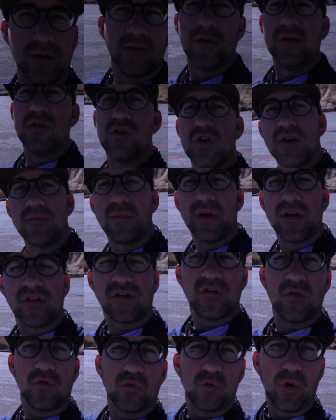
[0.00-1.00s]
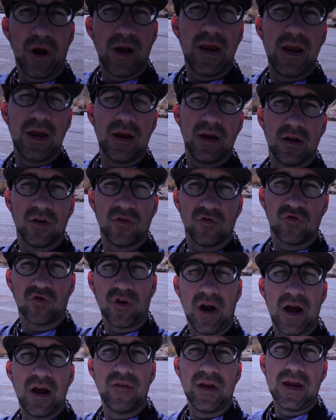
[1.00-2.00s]
The cheapest running,
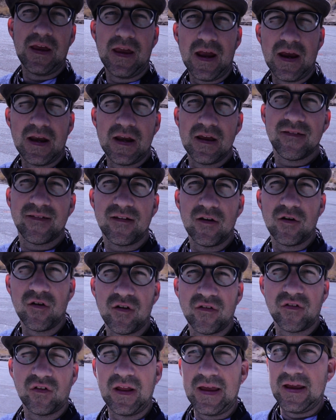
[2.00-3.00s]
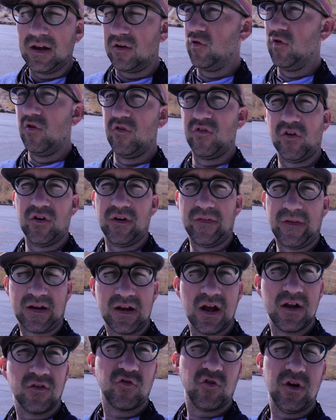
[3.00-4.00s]
driving 80 series Land Cruiser in the
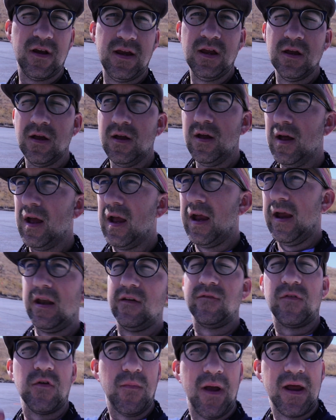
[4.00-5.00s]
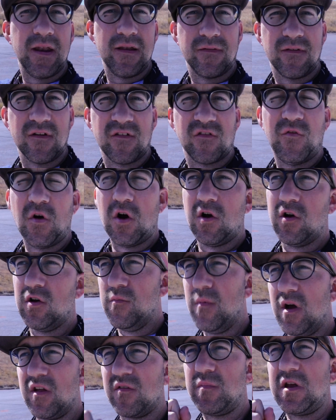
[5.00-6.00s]
country. And if you made it this far,
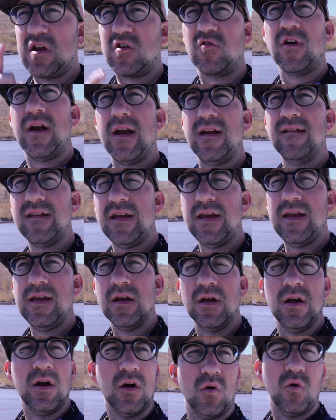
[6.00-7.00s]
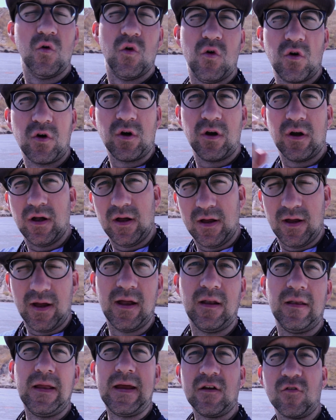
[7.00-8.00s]
you must be crazy or
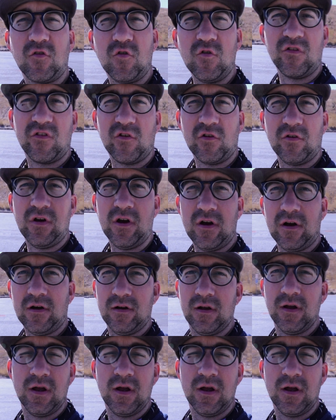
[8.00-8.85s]
a Land Cruiser nerd.